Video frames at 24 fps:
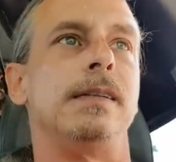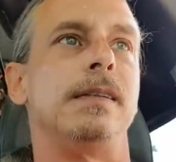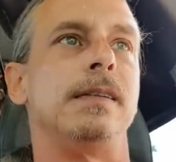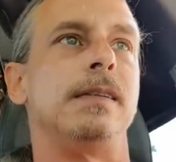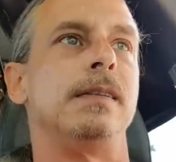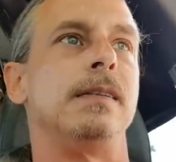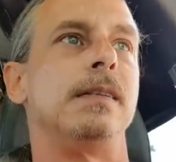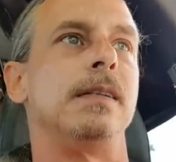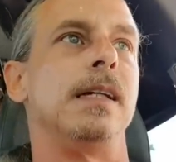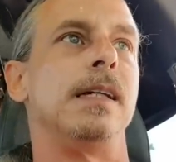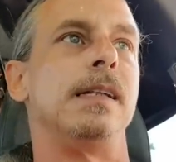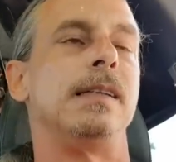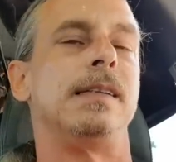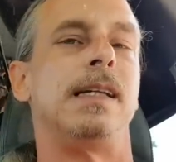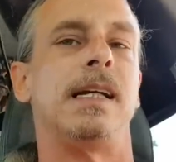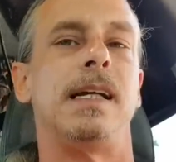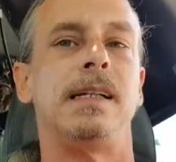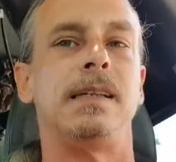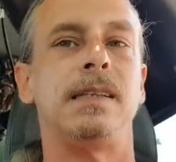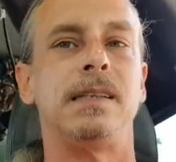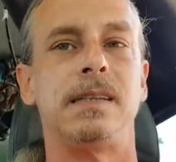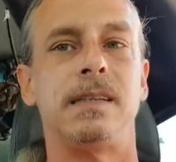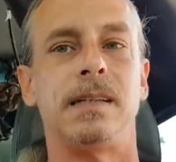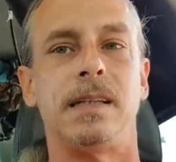it's it
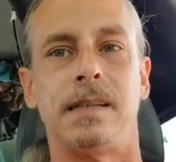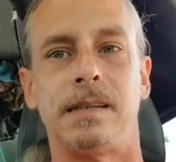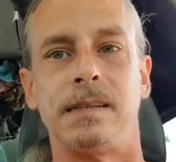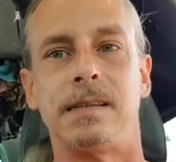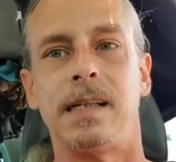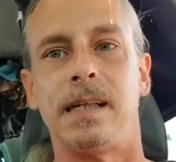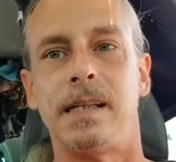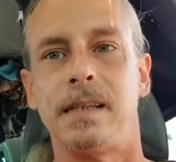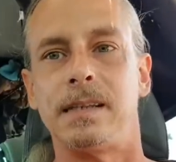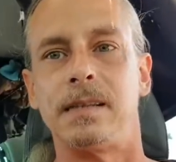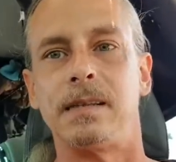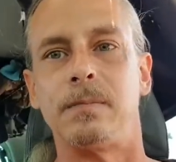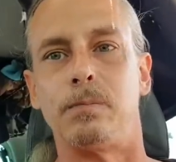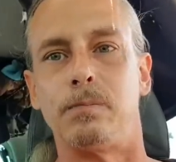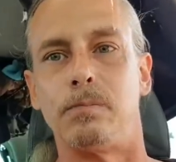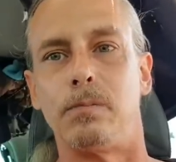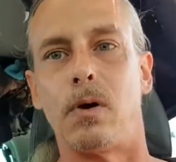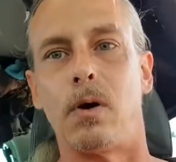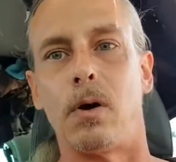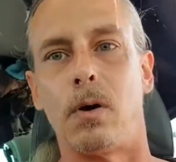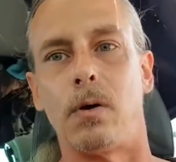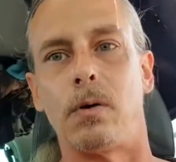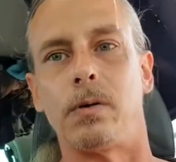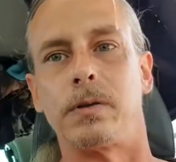takes it takes
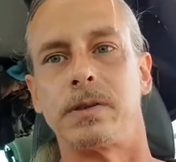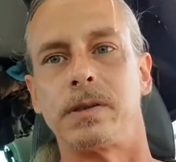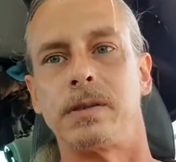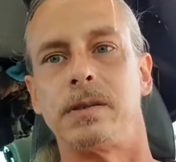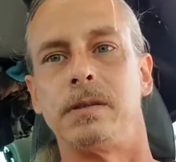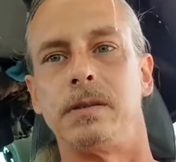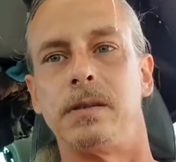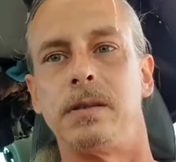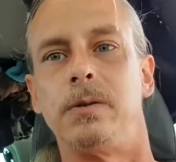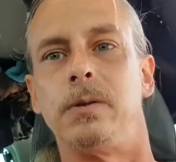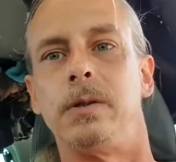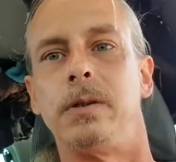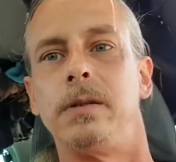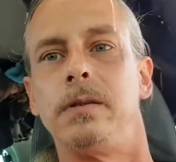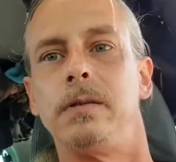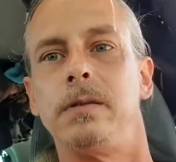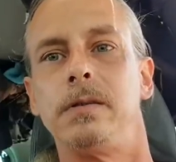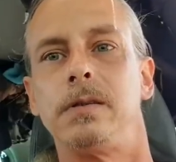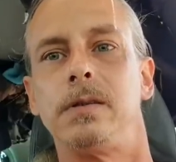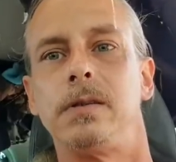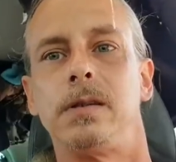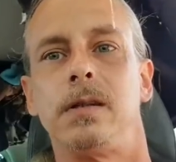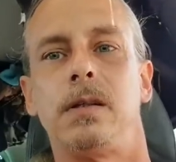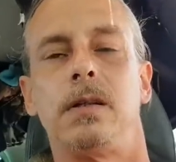some balls to do it.
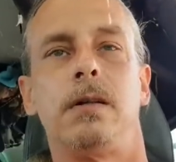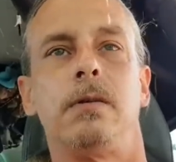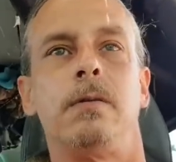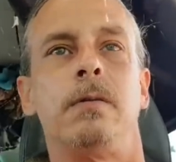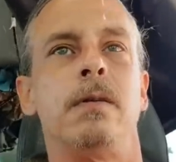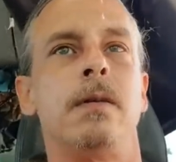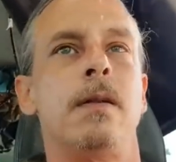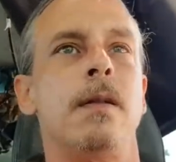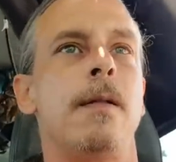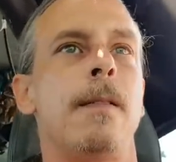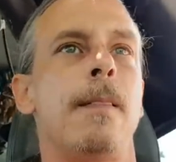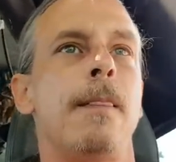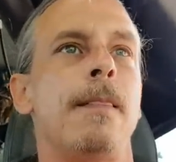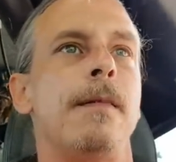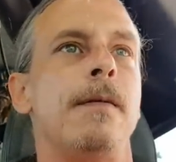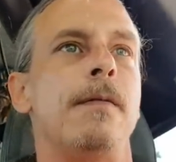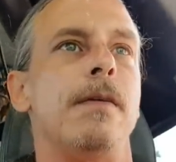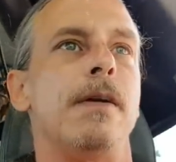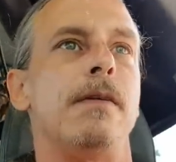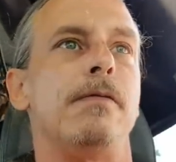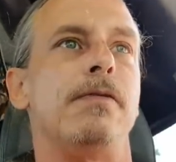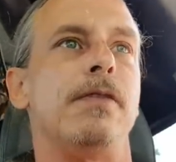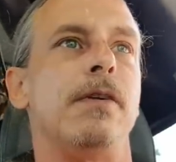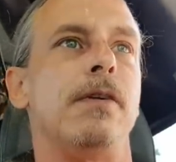So
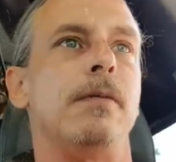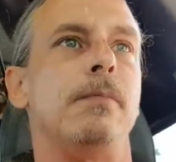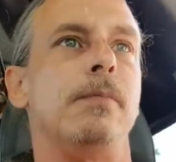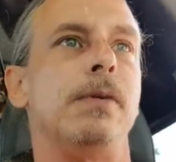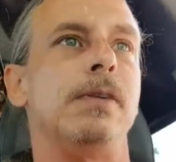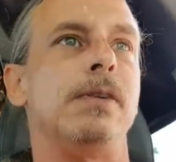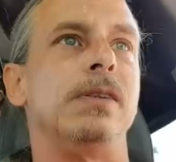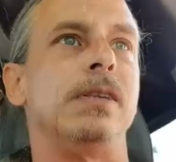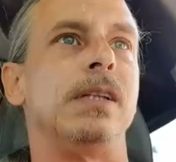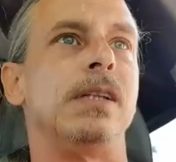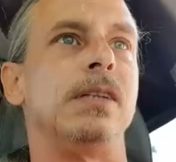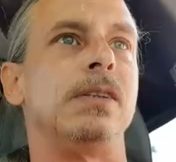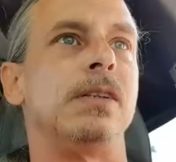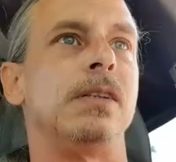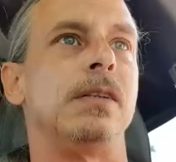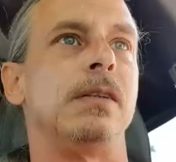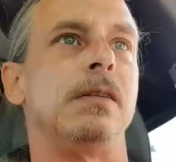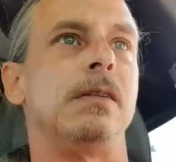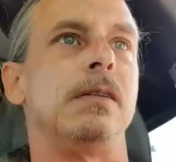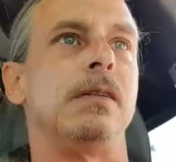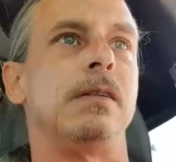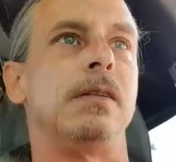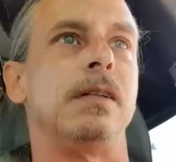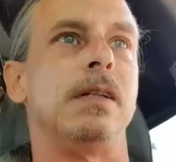if you're a
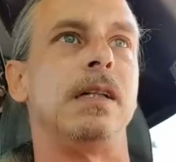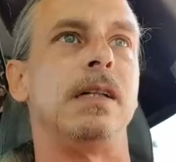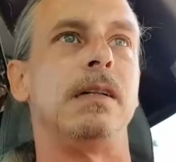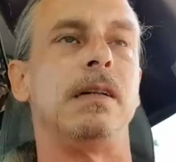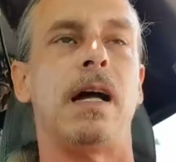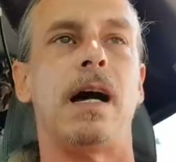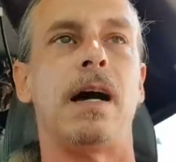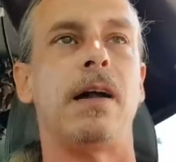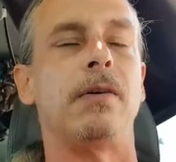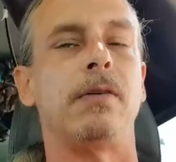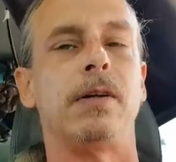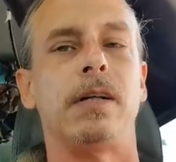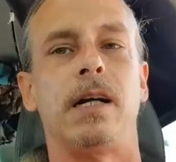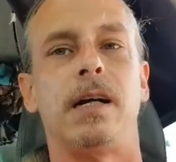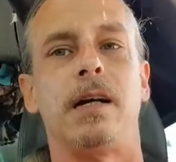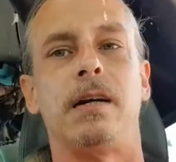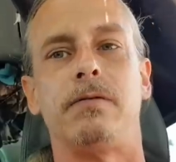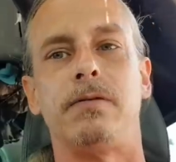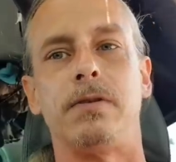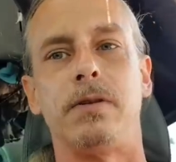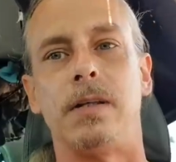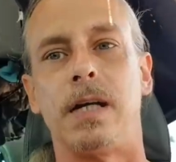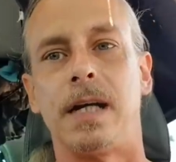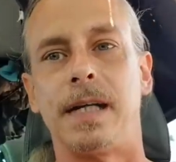musician, I don't
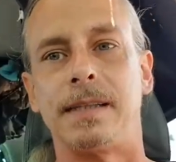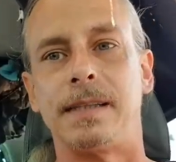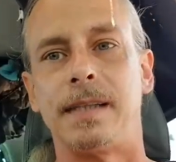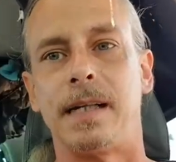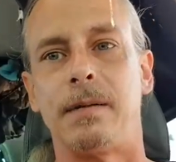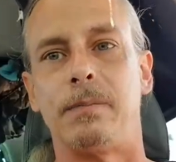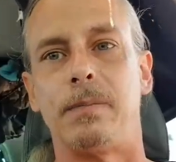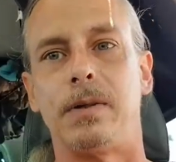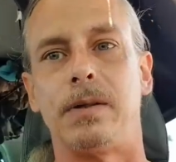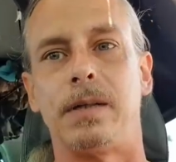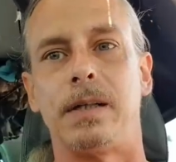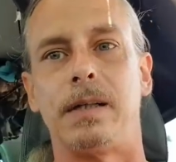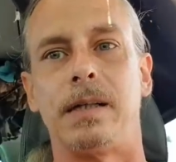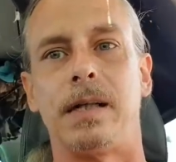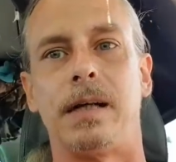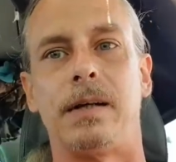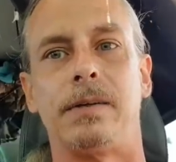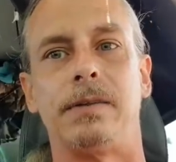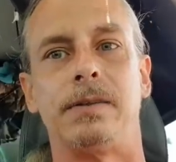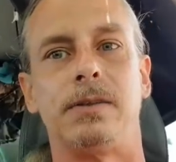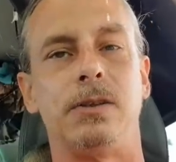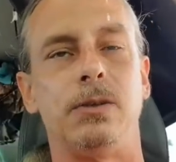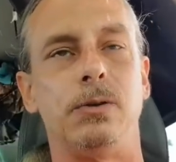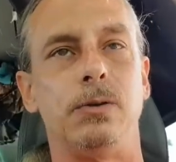care if you got 10 million
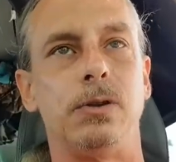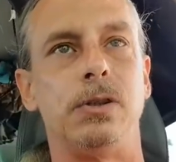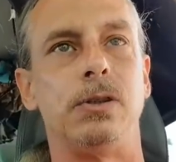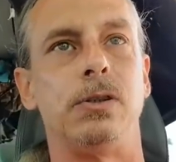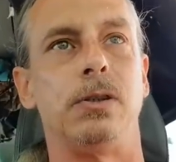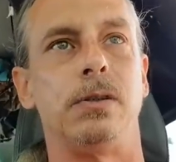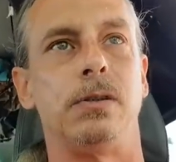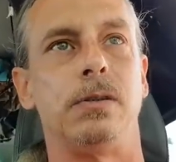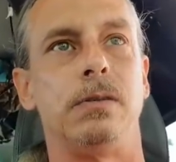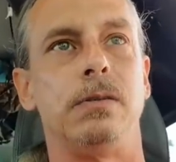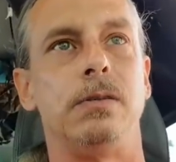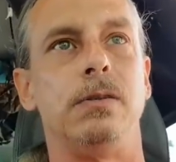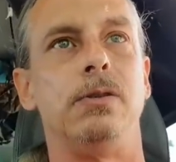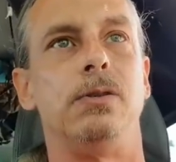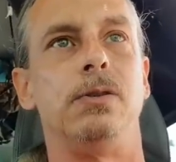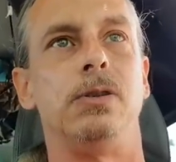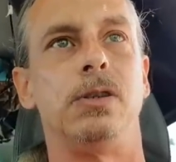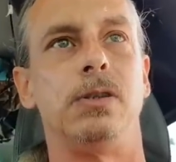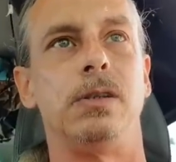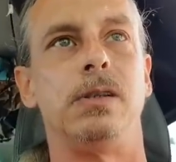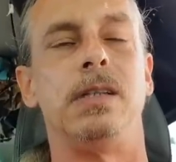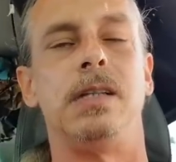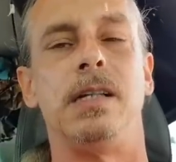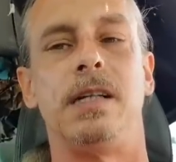dollars, you should you
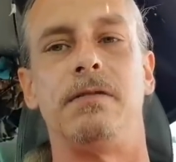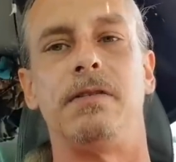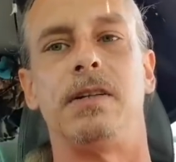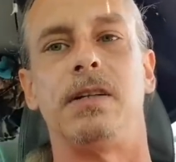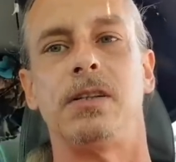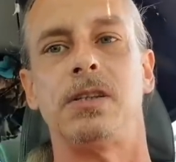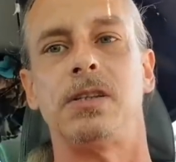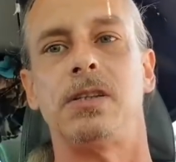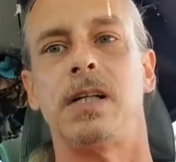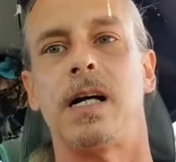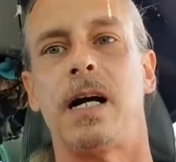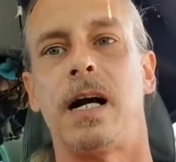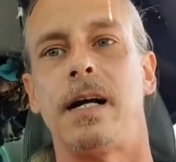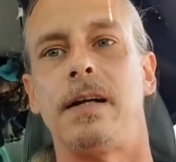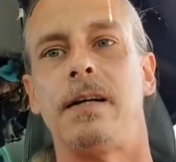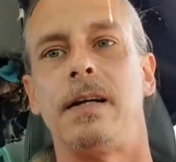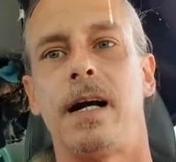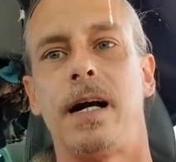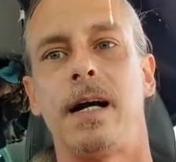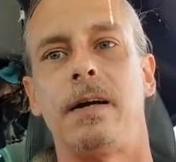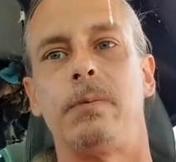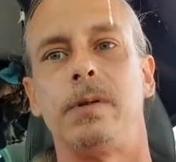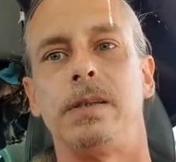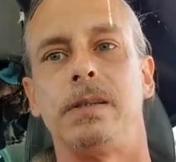should give it a shot,
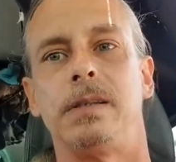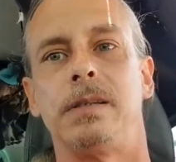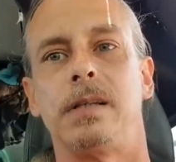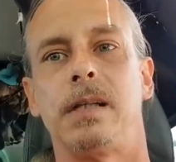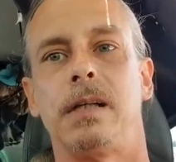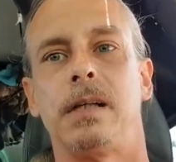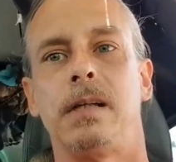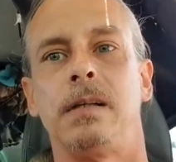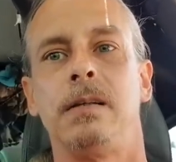I would